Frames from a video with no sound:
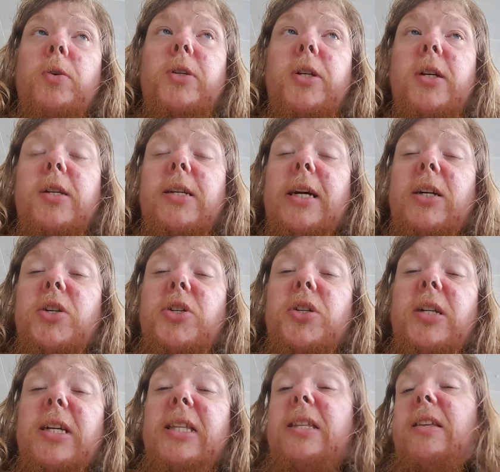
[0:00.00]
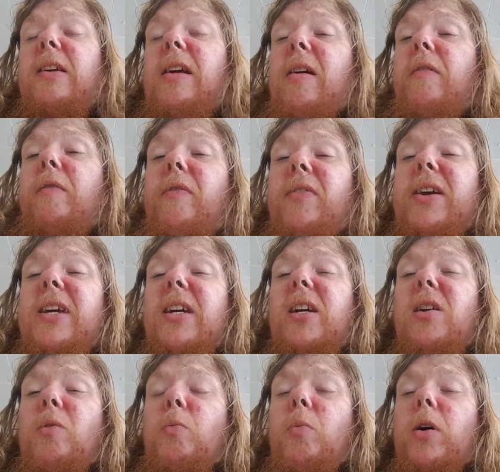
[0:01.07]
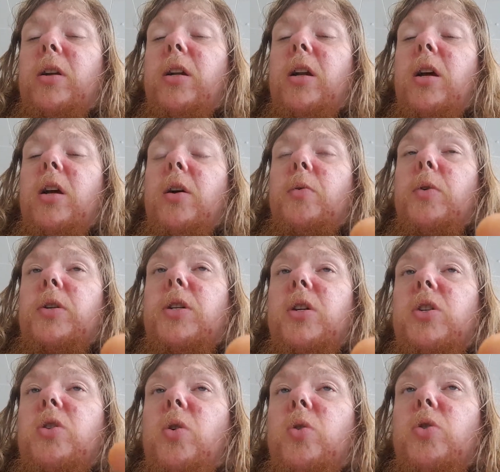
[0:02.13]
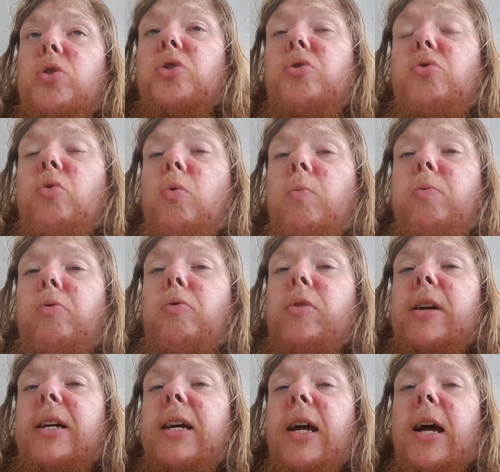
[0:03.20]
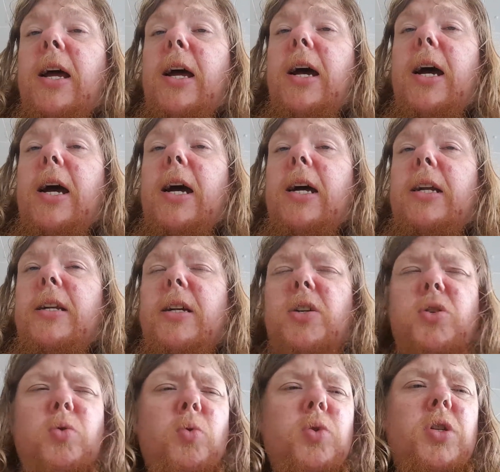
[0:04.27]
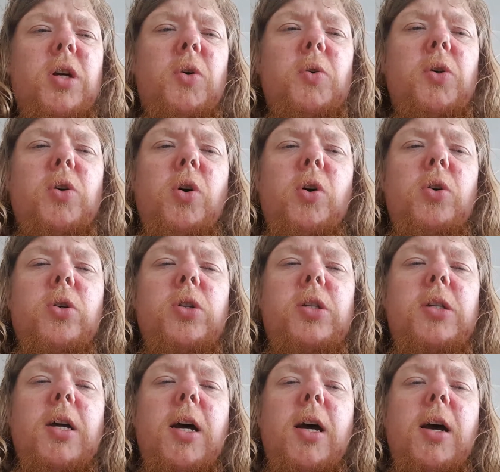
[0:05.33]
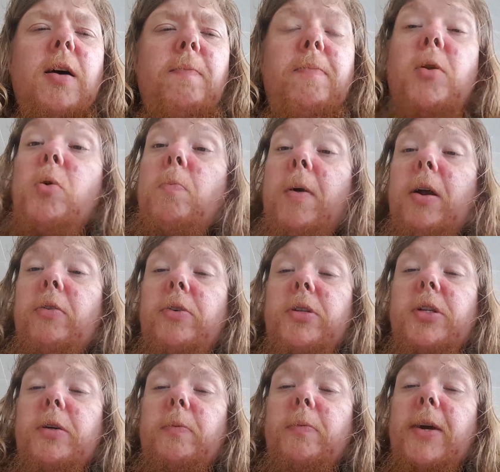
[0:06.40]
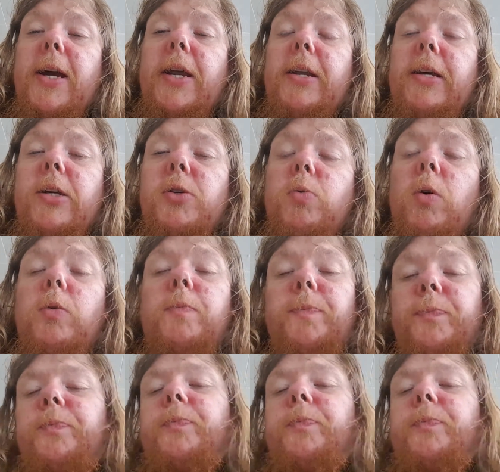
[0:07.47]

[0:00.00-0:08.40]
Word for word: which is actually the vegan one, which has got strawberry and it's also got uh, blueberries in it as well.